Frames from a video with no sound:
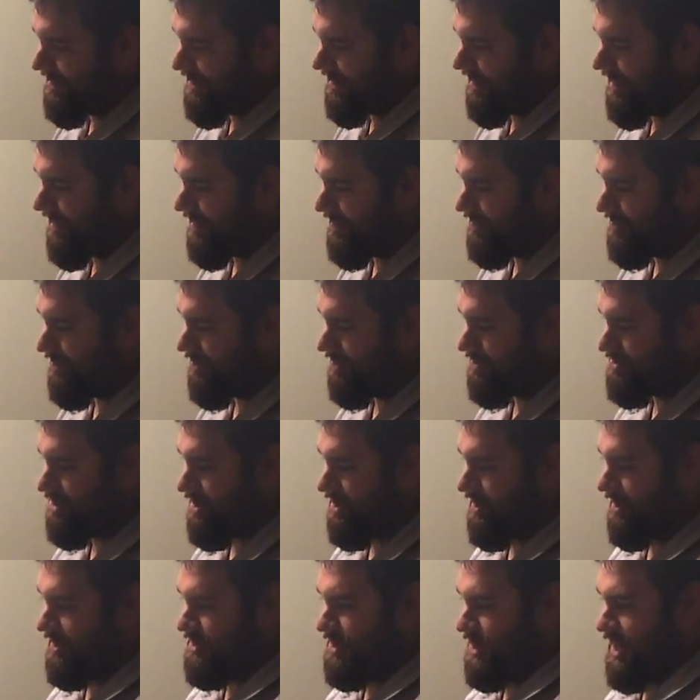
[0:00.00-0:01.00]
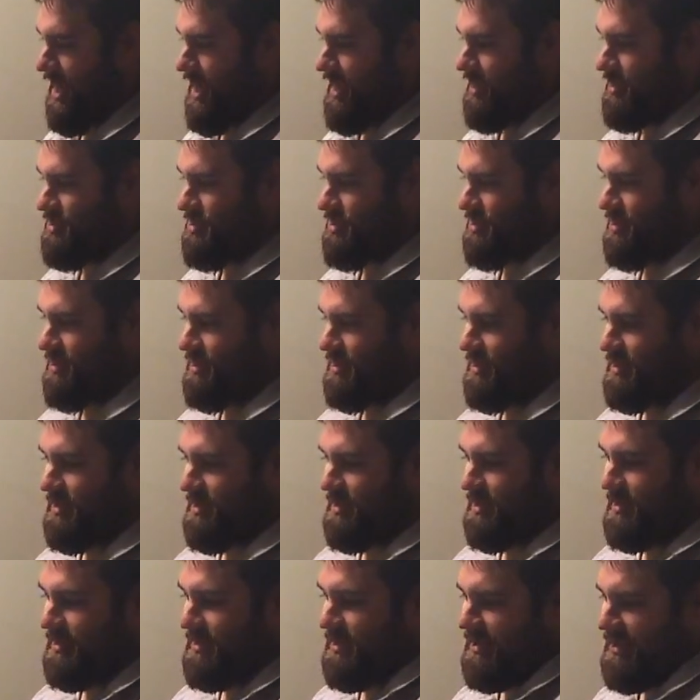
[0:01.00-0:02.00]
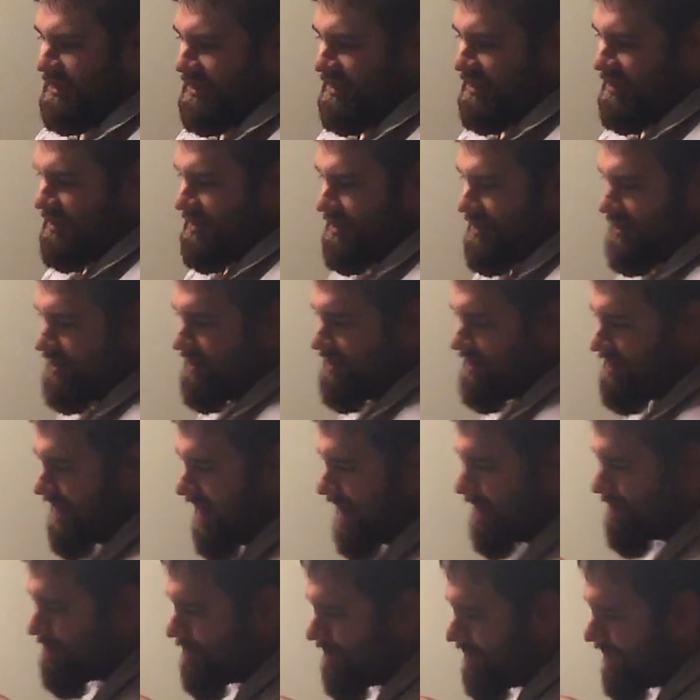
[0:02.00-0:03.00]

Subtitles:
going to get a little chunk of change. Now